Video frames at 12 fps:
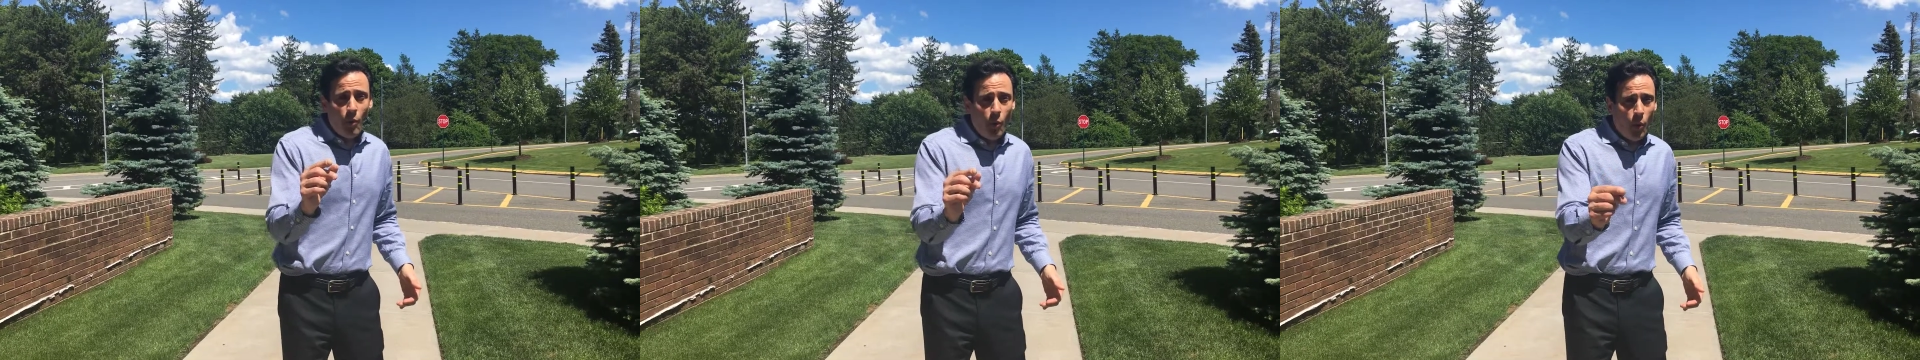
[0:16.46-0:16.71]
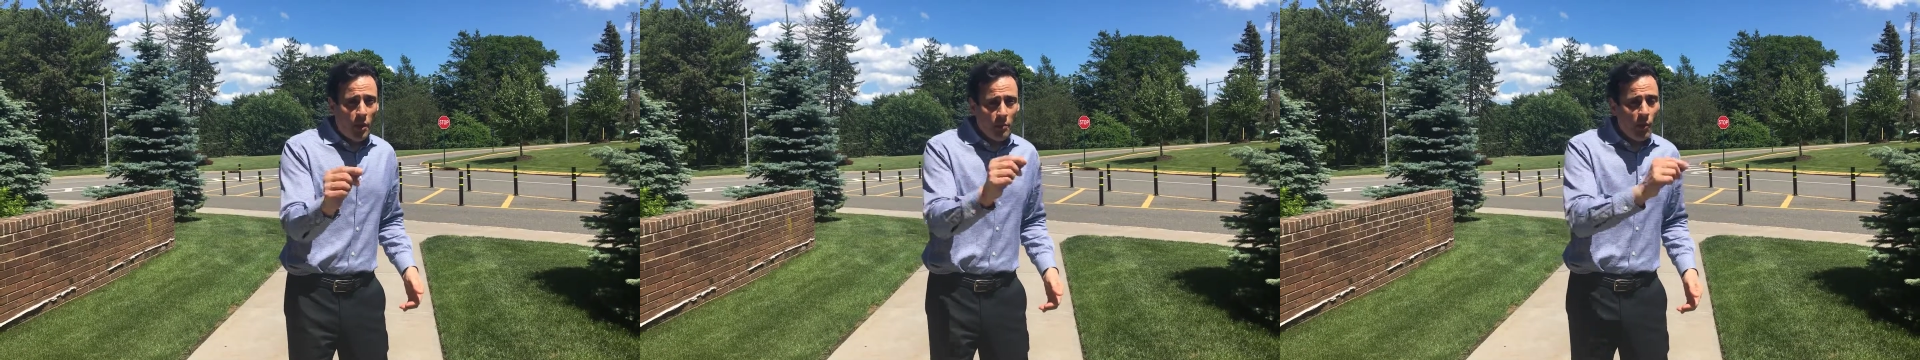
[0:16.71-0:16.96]

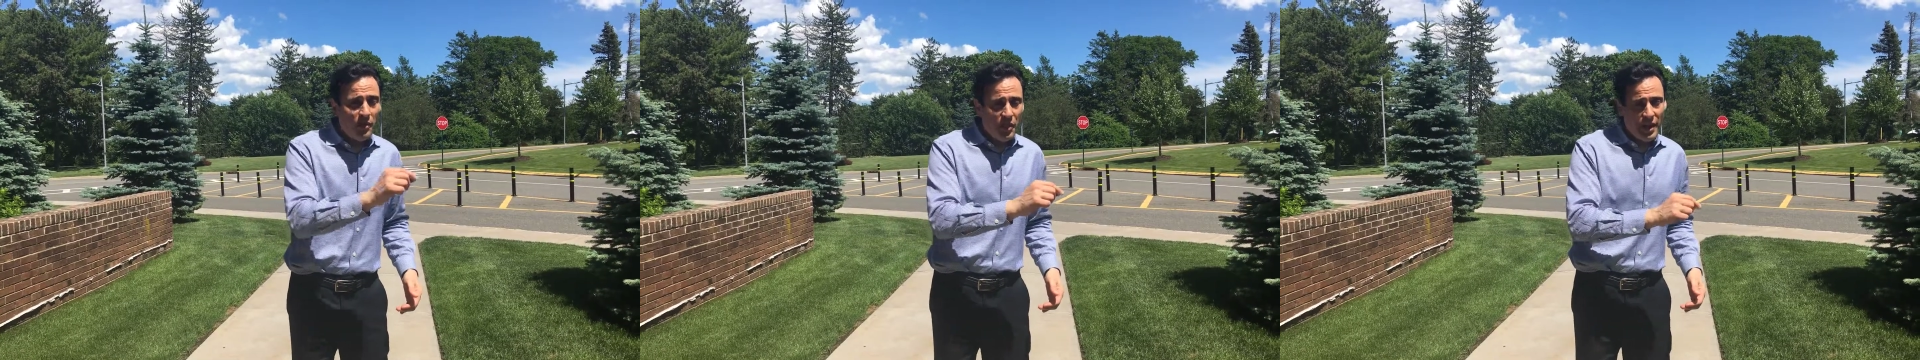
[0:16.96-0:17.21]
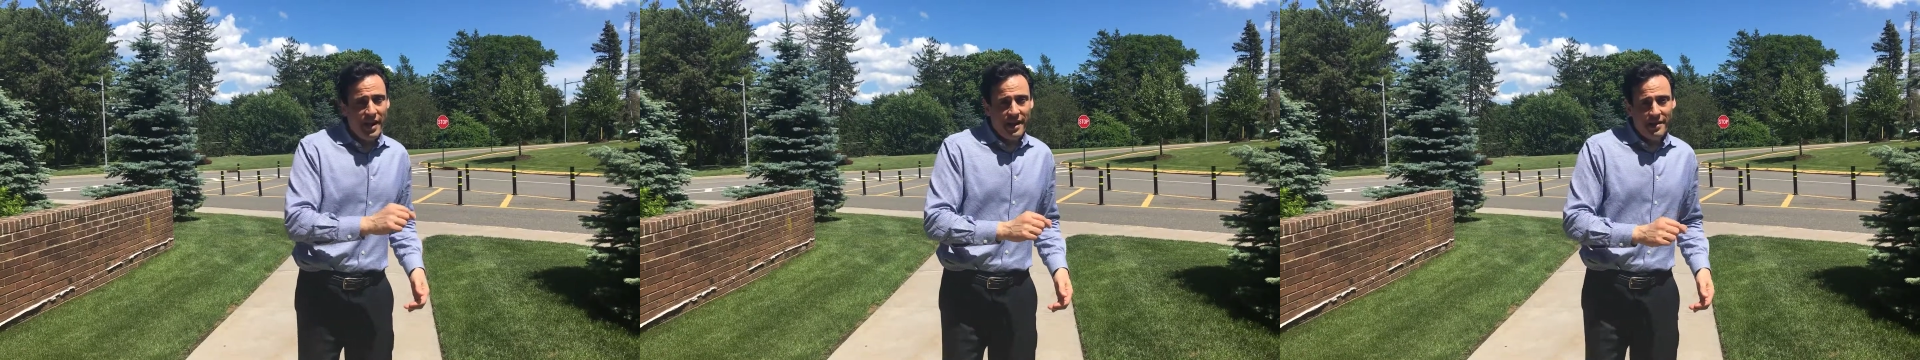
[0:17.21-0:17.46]
One more
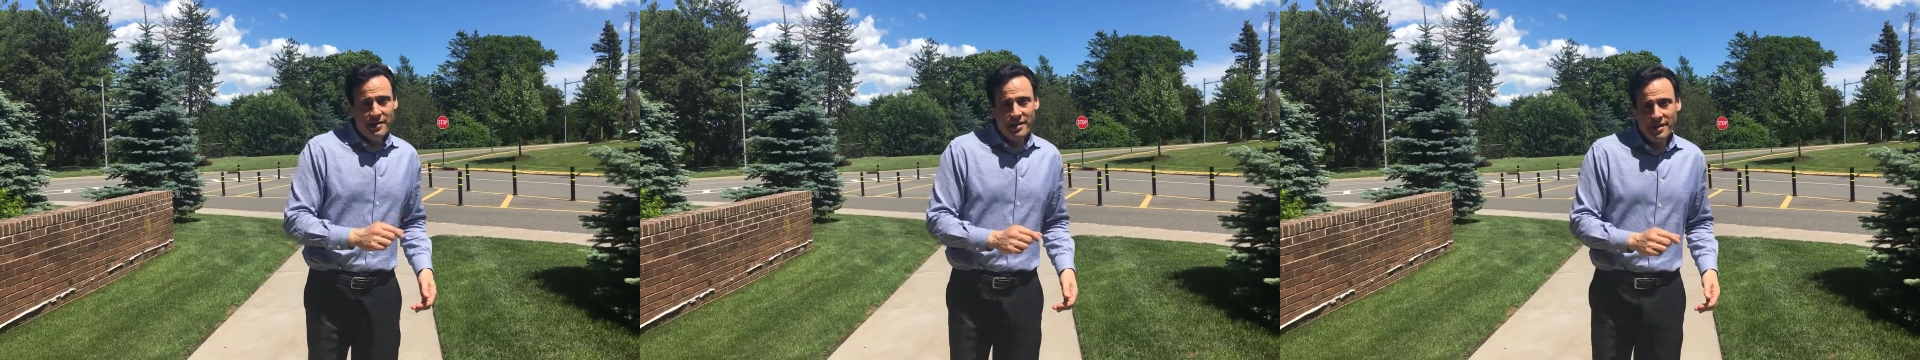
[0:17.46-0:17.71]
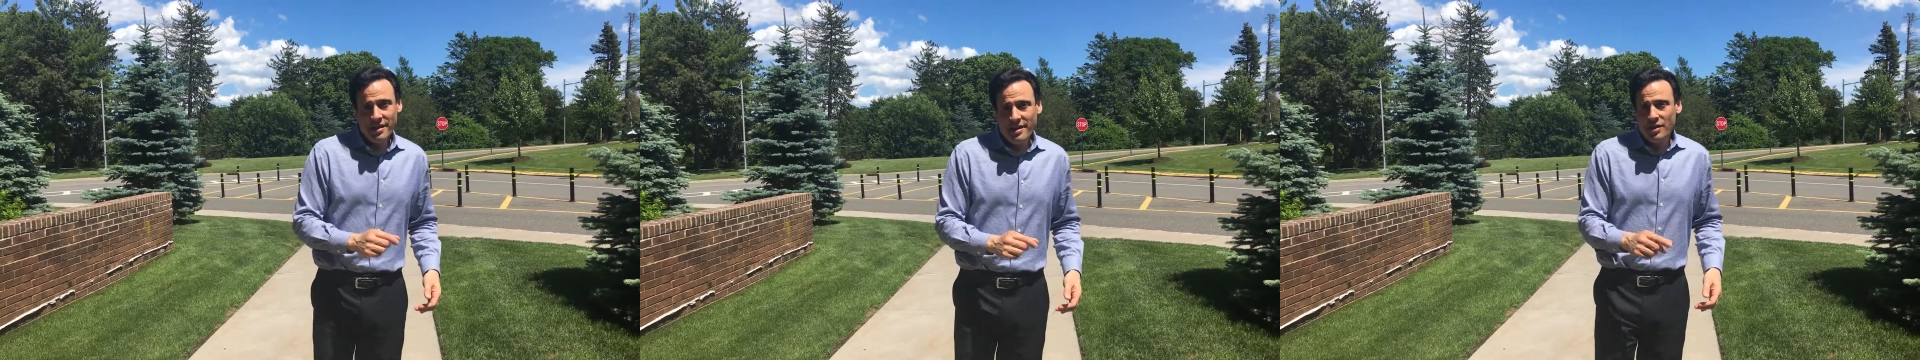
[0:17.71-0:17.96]
thing,
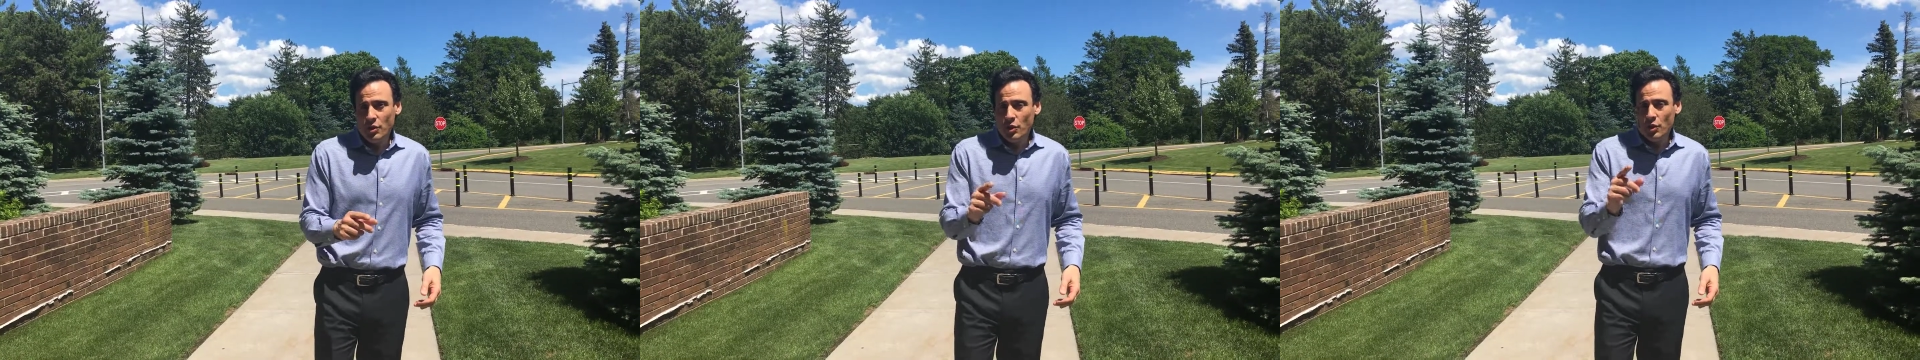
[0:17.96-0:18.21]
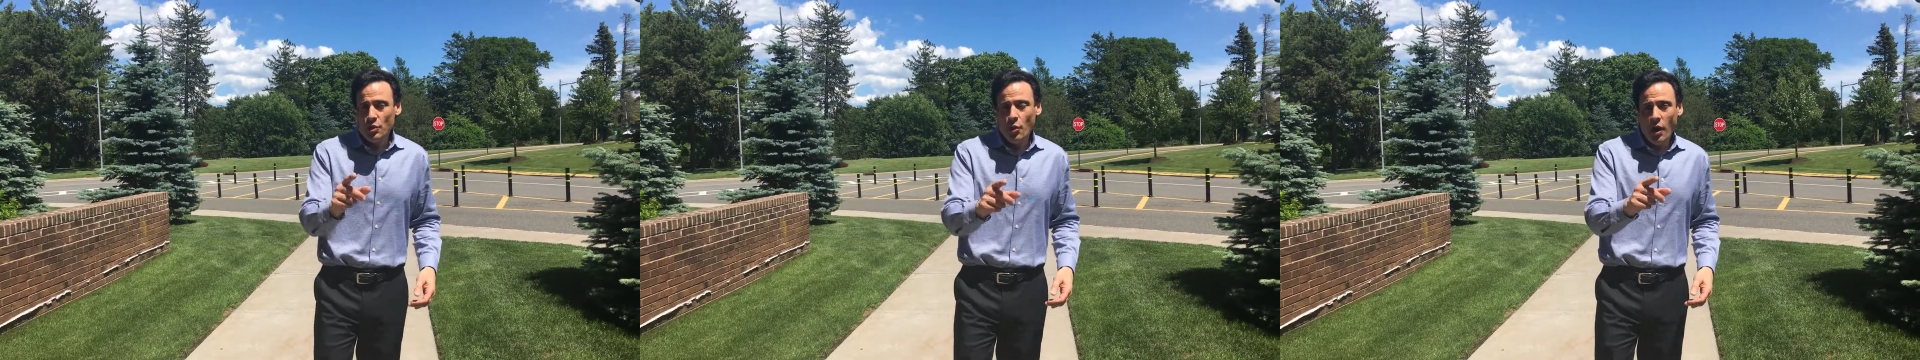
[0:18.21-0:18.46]

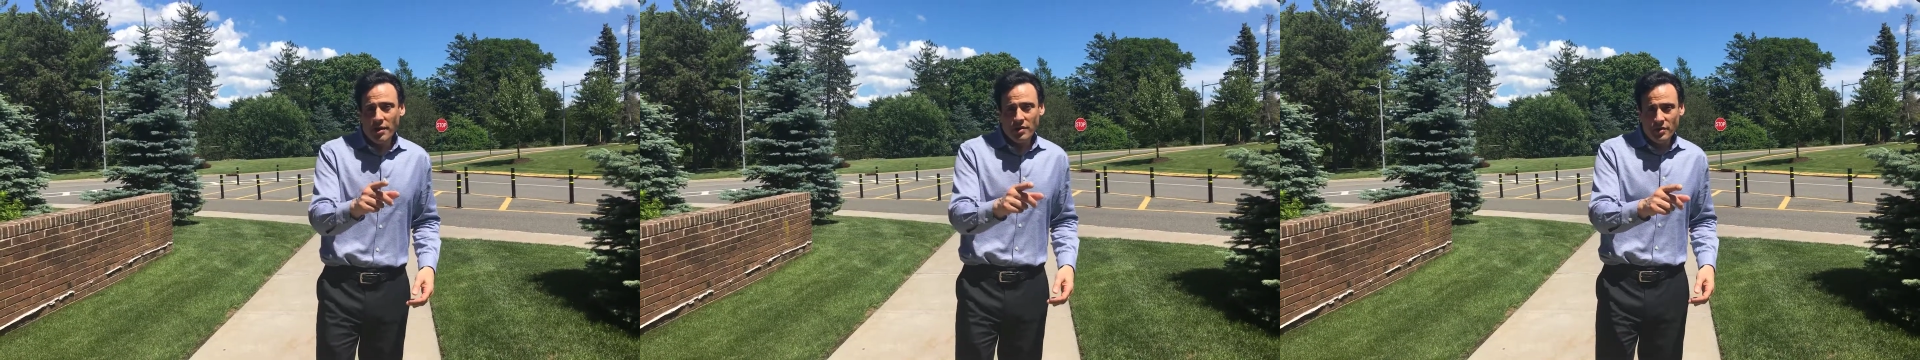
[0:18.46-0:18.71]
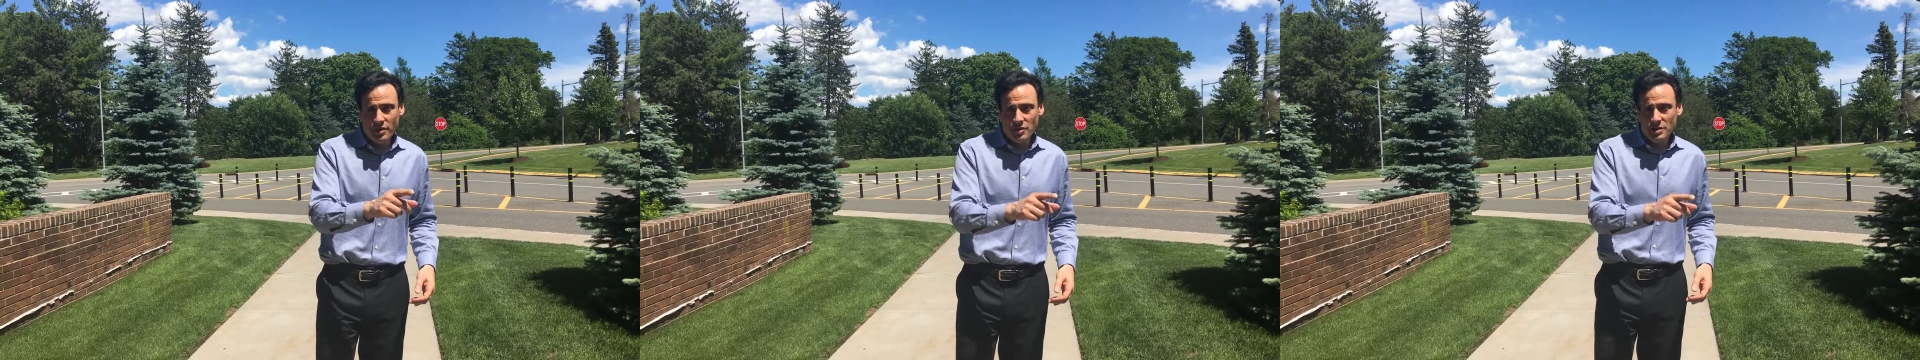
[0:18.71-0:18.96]
new
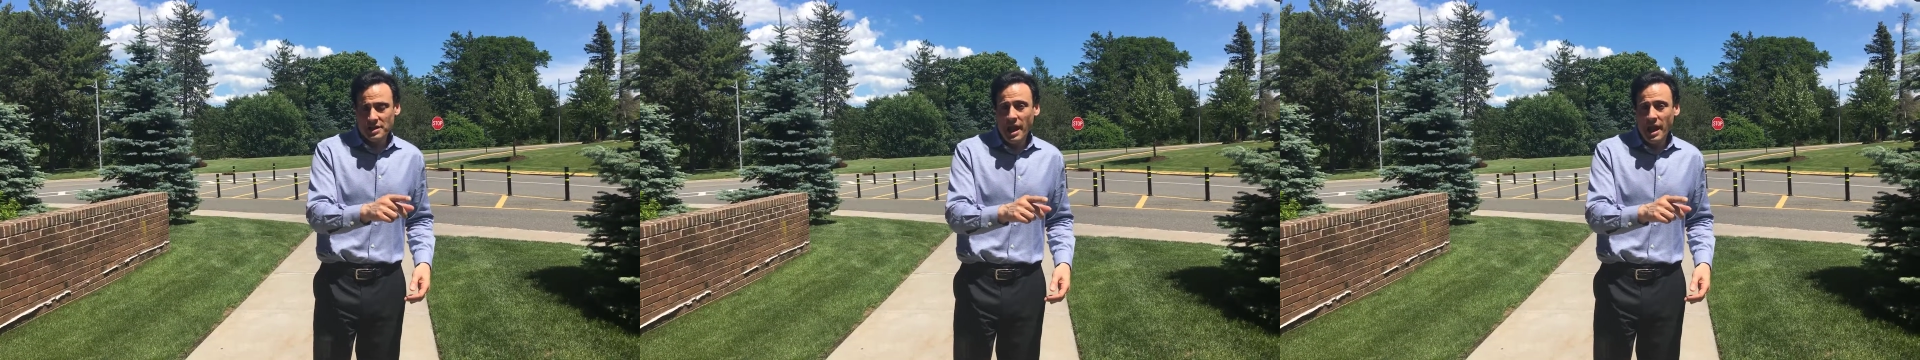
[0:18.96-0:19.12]
article that just